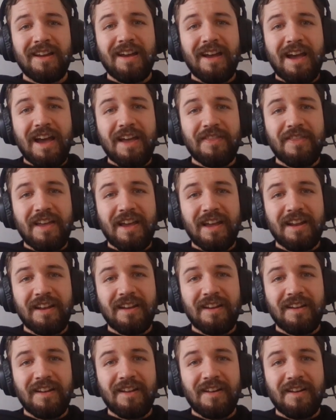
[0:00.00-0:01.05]
and
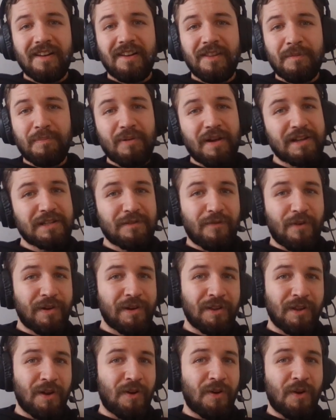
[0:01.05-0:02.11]
then the price of
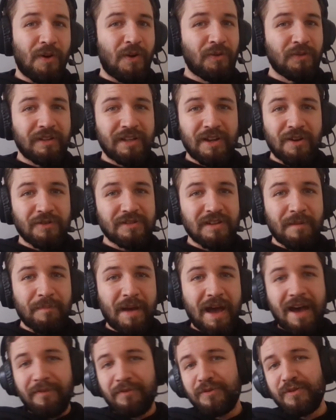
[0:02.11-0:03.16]
oil only goes up
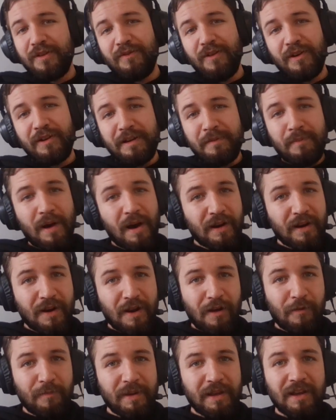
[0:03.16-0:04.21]
after I've already bought it
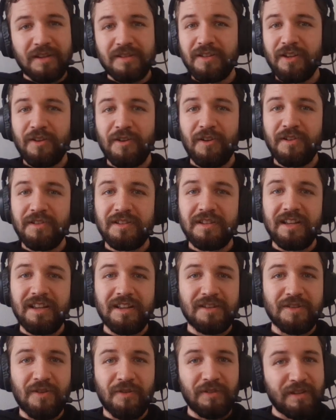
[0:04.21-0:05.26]
all because the currency
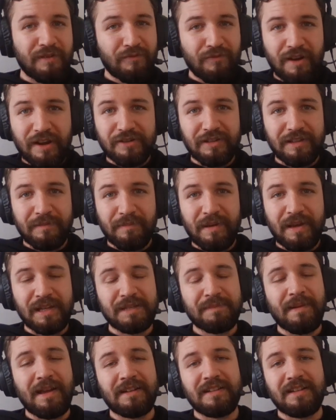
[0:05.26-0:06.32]
is only freshly being
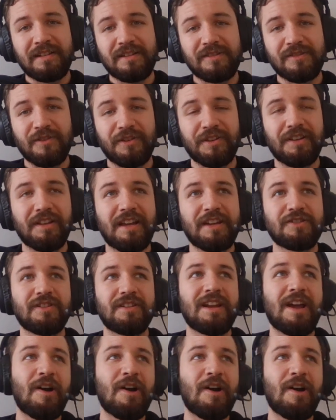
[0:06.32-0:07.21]
spent into circulation.